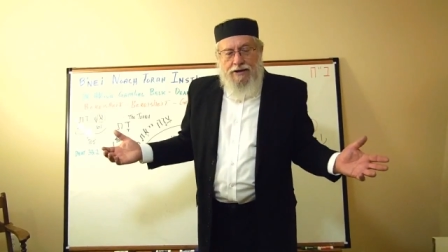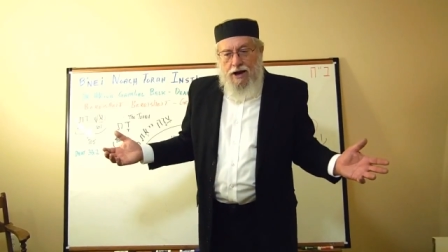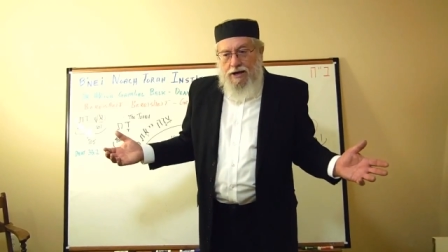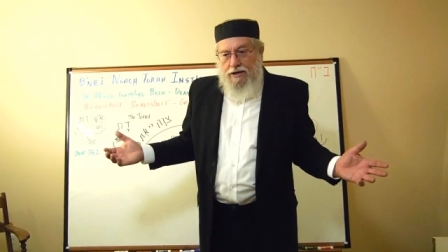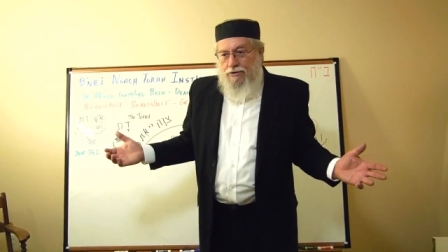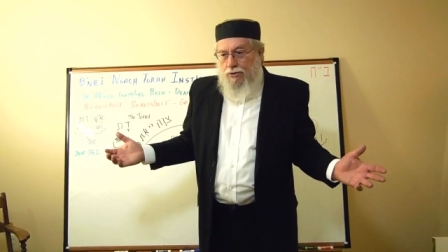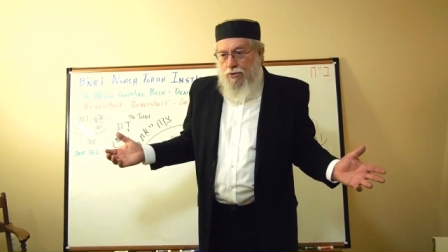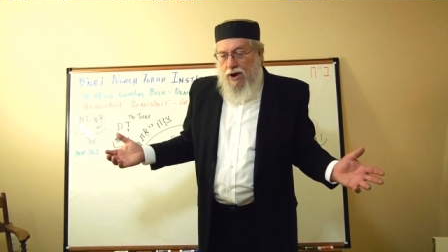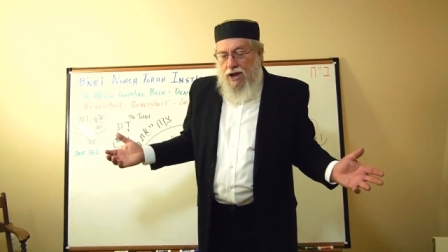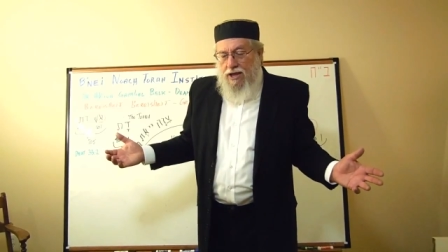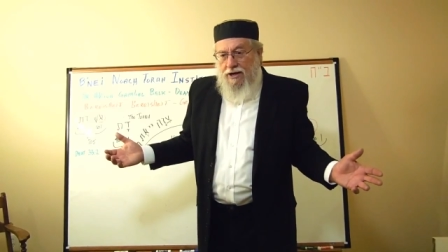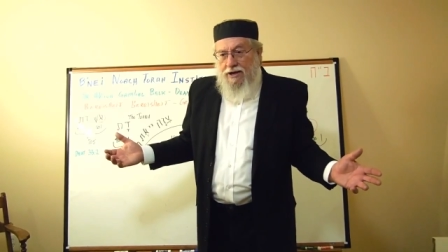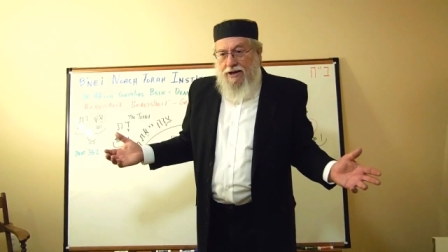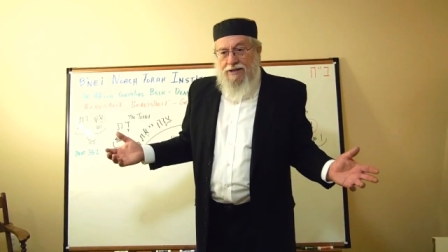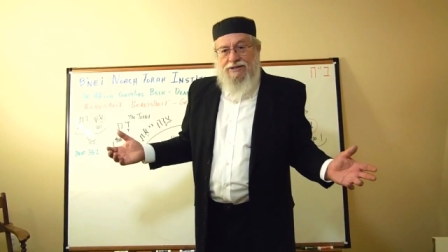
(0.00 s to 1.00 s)
God
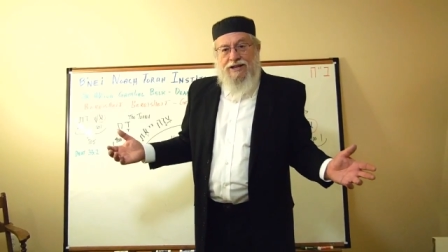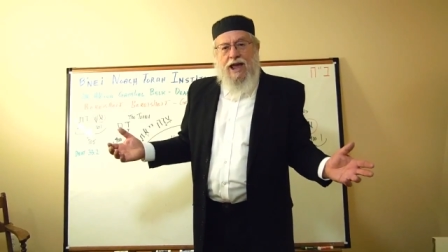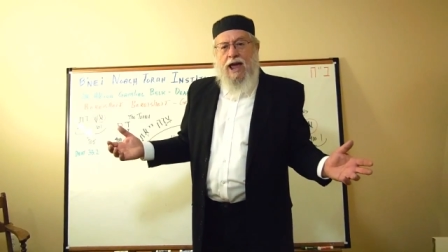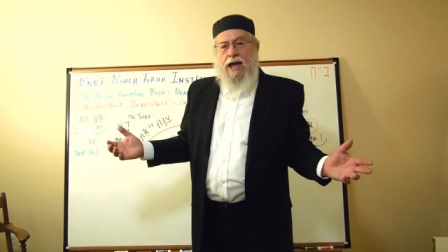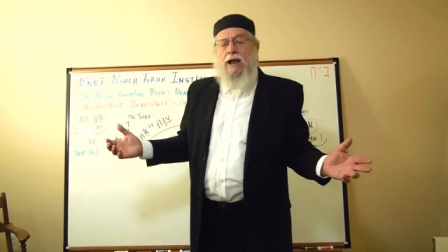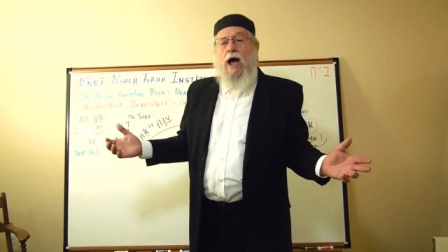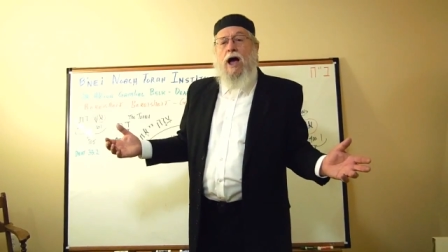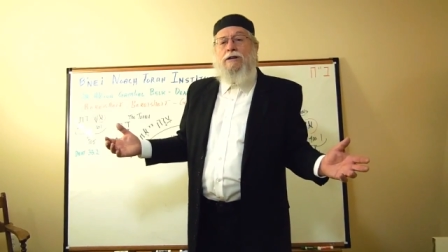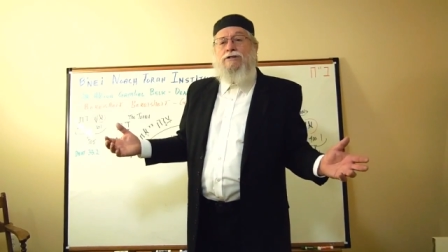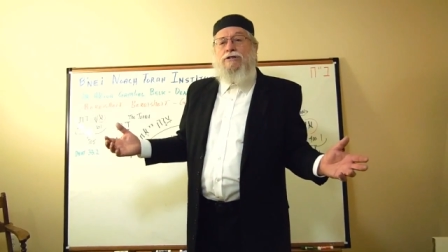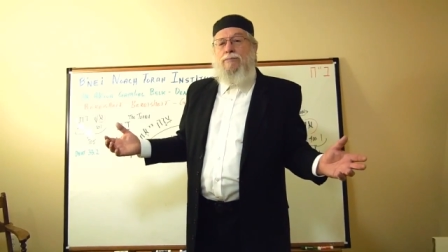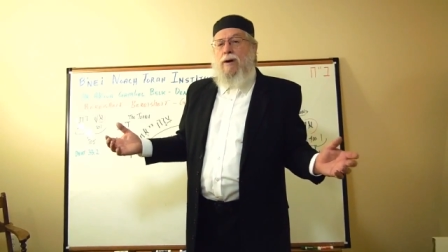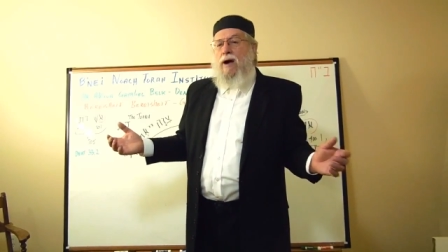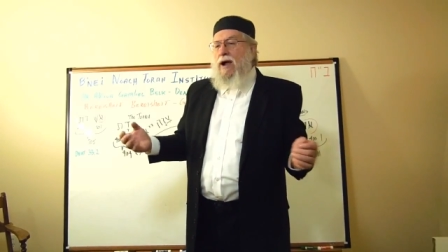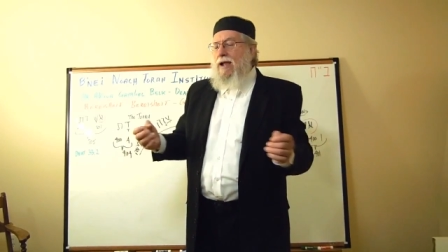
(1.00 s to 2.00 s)
created it. It's Et
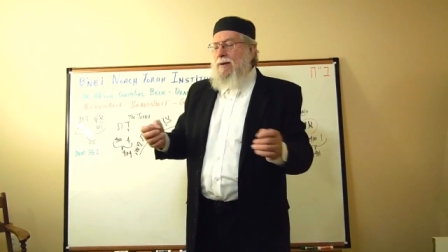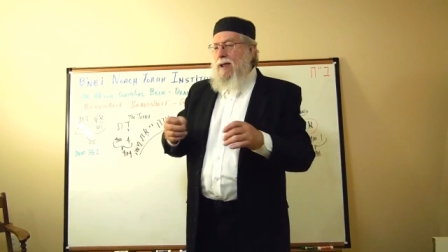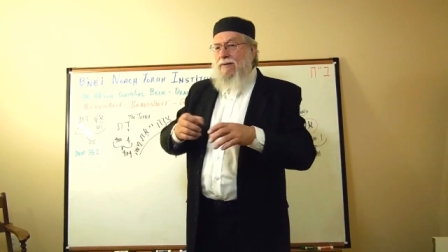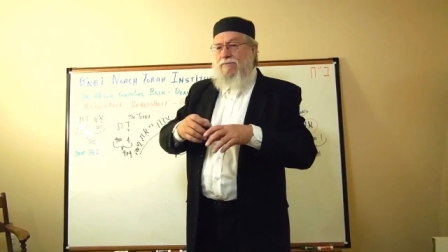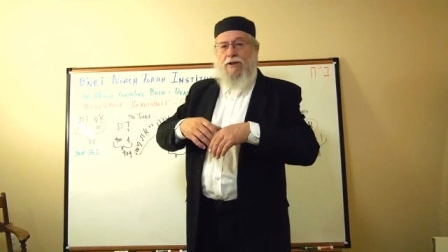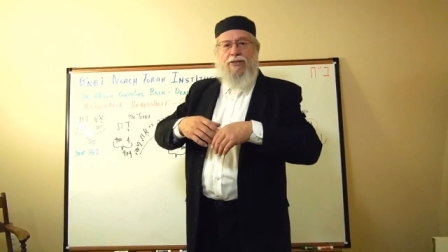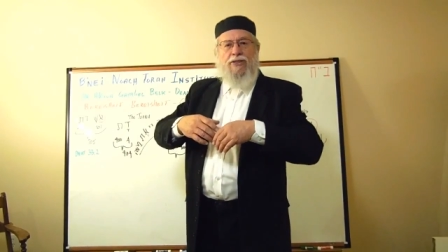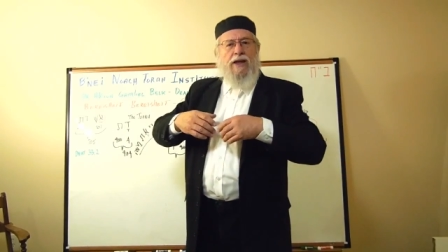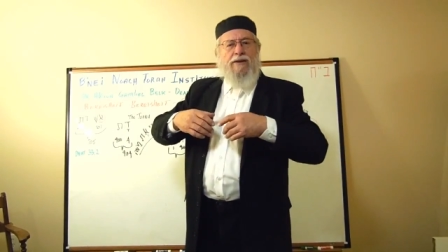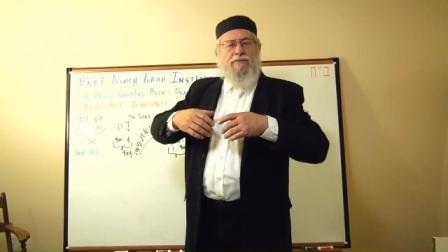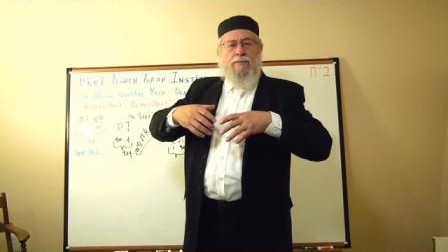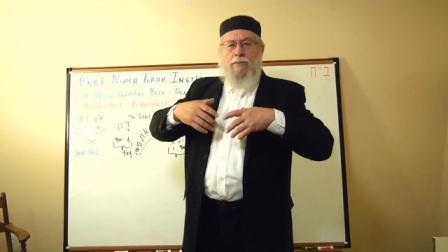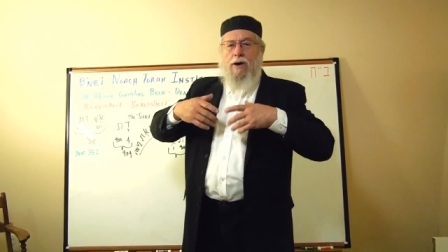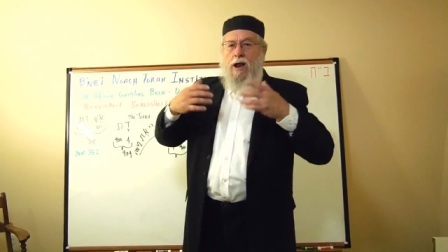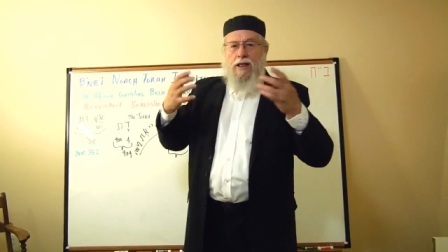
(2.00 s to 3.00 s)
HaShamayim.
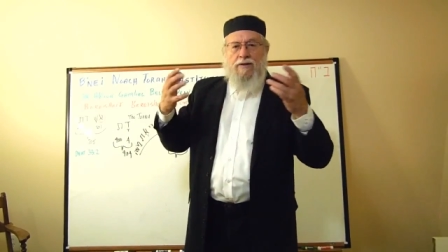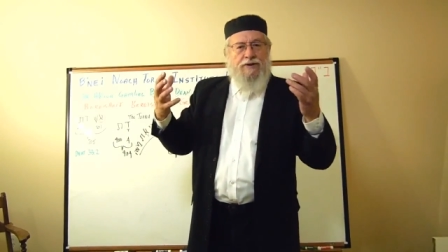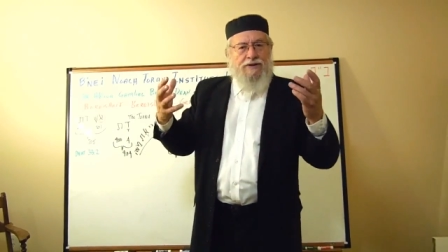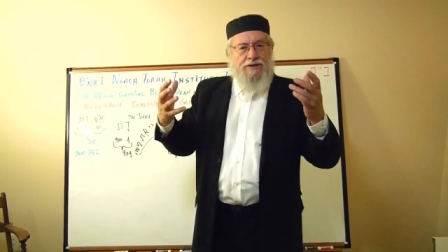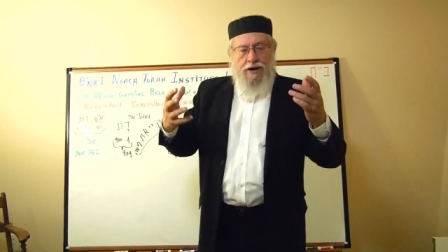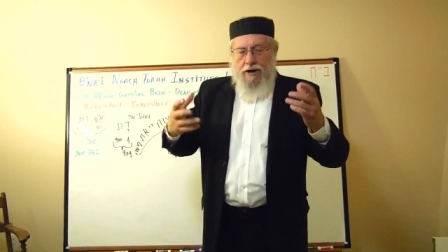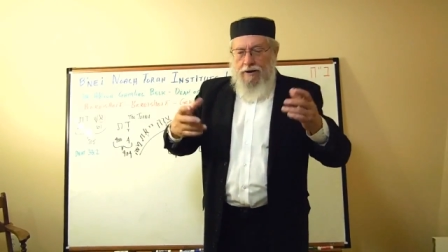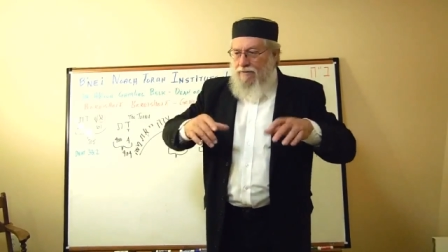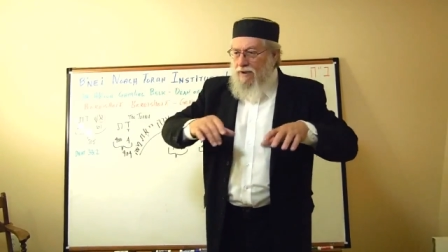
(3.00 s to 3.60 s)
Everything from Aleph to